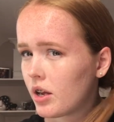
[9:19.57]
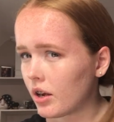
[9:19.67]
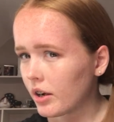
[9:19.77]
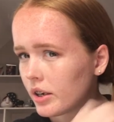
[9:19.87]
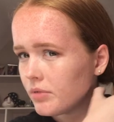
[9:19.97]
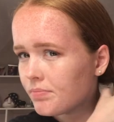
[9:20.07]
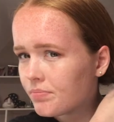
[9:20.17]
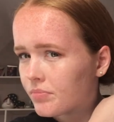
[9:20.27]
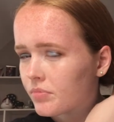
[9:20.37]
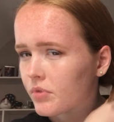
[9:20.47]
Okay,
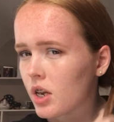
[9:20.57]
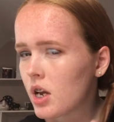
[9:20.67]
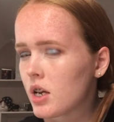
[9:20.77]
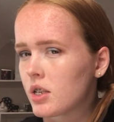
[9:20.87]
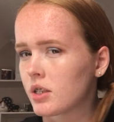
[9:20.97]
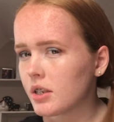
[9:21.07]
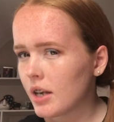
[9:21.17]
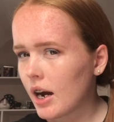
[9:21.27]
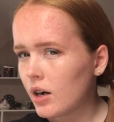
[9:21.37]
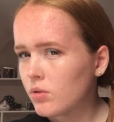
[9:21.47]
so
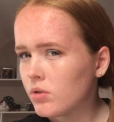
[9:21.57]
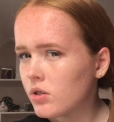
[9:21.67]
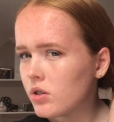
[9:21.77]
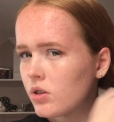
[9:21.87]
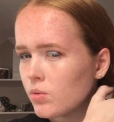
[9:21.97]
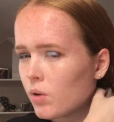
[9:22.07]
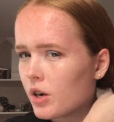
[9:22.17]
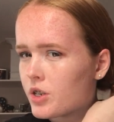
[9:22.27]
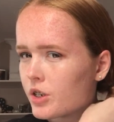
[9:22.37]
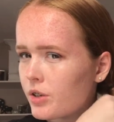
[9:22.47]
now what I
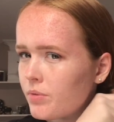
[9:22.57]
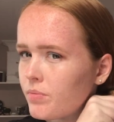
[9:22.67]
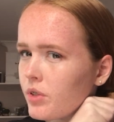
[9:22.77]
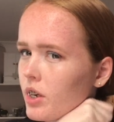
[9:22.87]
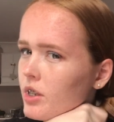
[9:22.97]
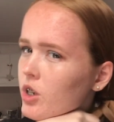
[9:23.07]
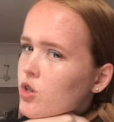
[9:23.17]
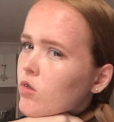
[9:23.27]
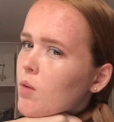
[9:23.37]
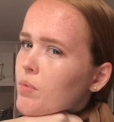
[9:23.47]
do is I
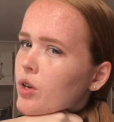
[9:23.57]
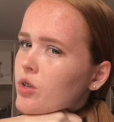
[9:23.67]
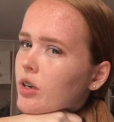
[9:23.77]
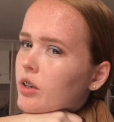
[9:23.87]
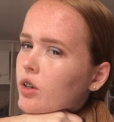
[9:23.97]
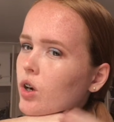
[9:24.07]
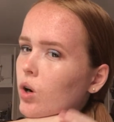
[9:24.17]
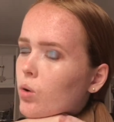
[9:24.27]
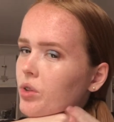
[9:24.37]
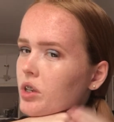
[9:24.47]
drop those strands and
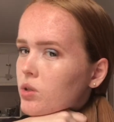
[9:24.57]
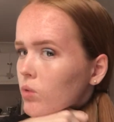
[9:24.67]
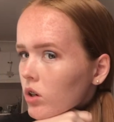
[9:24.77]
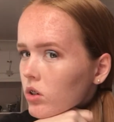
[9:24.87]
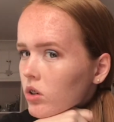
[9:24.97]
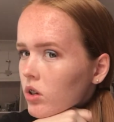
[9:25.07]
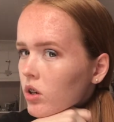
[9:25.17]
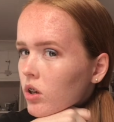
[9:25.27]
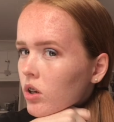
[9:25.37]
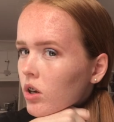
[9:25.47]
hold this one,
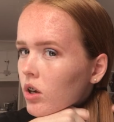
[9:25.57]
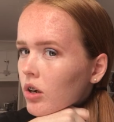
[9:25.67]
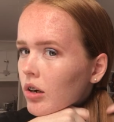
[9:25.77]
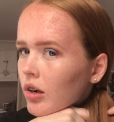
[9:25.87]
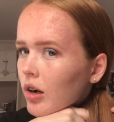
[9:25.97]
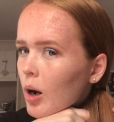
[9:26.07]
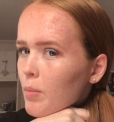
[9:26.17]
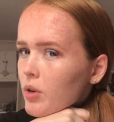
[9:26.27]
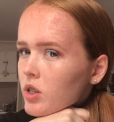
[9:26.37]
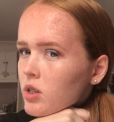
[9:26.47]
grab
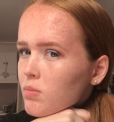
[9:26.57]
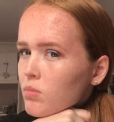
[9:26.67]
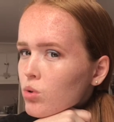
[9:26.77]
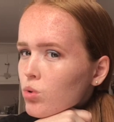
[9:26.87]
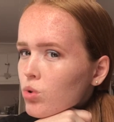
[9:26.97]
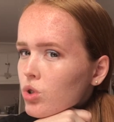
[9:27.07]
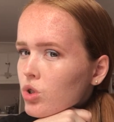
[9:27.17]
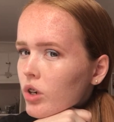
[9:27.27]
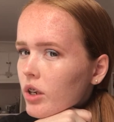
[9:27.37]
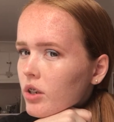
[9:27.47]
a small
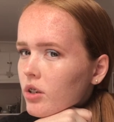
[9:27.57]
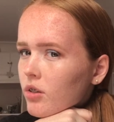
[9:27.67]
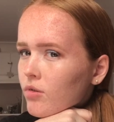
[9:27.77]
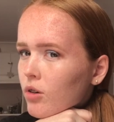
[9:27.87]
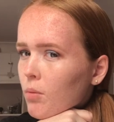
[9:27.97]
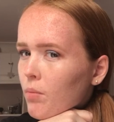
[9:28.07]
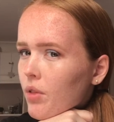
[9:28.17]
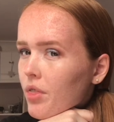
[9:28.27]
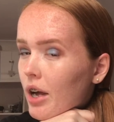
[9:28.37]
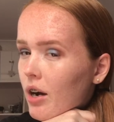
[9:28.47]
strand from
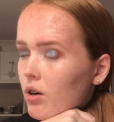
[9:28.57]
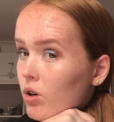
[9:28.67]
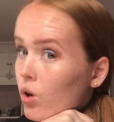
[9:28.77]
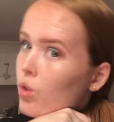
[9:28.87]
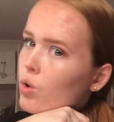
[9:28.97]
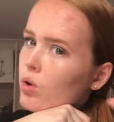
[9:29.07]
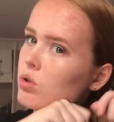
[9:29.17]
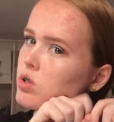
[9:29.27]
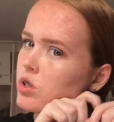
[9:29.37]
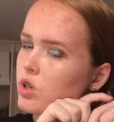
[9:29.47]

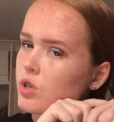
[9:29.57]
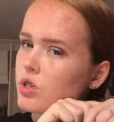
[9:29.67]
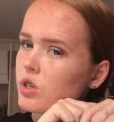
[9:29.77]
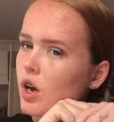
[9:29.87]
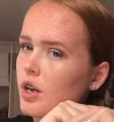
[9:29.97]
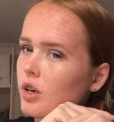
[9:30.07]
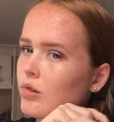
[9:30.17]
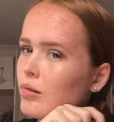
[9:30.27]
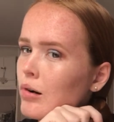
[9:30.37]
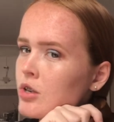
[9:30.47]
the other side,
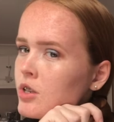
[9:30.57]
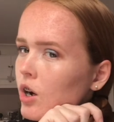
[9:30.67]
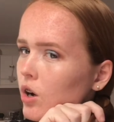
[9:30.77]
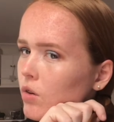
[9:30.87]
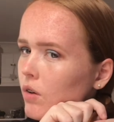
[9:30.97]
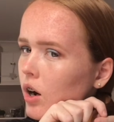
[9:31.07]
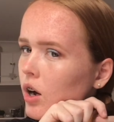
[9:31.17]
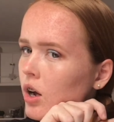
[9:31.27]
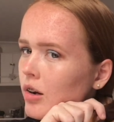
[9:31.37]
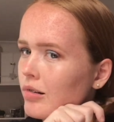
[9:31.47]
cross it over,
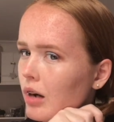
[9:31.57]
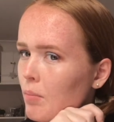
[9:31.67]
grab